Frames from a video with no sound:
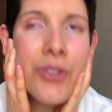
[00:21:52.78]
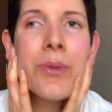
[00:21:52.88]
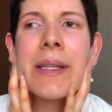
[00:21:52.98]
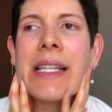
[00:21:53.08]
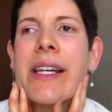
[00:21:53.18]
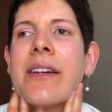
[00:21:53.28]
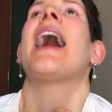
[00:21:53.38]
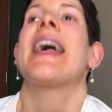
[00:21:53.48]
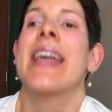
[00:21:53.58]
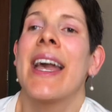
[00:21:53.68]
to be clear,
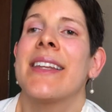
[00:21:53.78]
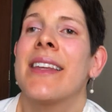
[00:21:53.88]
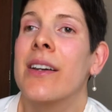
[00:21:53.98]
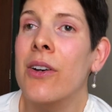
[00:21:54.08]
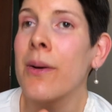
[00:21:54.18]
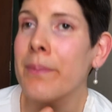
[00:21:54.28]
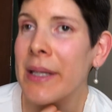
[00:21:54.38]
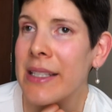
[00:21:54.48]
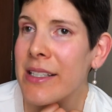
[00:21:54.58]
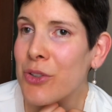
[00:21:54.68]
I hate the
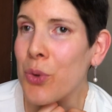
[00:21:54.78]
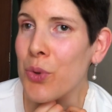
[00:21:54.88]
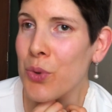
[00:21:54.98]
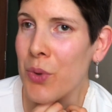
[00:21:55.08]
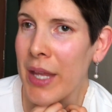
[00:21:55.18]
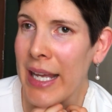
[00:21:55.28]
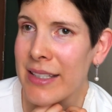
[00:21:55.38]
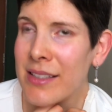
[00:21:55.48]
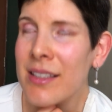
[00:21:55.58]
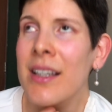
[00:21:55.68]
companies who do
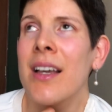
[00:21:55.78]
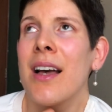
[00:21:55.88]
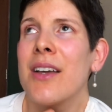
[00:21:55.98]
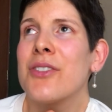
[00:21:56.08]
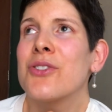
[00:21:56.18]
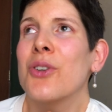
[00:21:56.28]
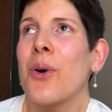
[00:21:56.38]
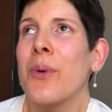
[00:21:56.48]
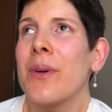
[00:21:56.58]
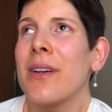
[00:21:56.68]
that,
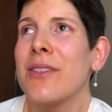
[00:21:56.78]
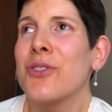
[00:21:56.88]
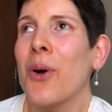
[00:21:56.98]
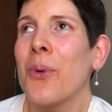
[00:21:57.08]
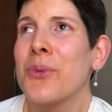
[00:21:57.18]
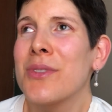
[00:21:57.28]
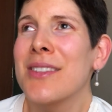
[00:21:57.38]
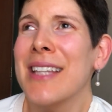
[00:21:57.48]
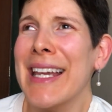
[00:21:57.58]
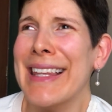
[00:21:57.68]
so don't
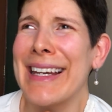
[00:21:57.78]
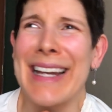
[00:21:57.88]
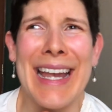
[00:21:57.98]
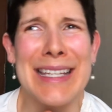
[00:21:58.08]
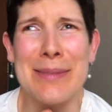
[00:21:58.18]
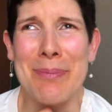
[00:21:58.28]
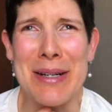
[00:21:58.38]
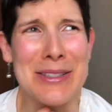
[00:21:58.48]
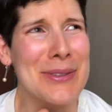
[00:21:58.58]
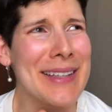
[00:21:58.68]
take the hate
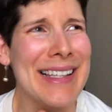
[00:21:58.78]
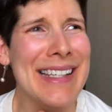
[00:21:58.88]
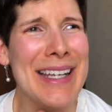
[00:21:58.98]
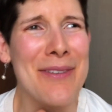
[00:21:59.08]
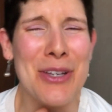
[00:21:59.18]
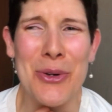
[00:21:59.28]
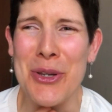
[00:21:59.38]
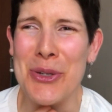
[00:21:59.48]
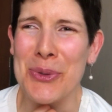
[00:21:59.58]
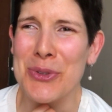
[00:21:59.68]
personally if you
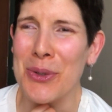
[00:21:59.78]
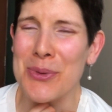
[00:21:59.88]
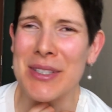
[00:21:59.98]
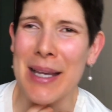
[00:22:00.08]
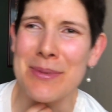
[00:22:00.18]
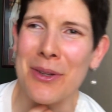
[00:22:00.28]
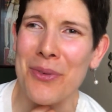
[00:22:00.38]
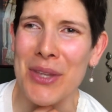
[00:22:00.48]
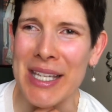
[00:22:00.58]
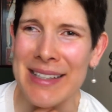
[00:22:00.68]
use those types of
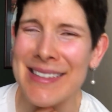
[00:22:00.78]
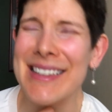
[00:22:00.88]
things.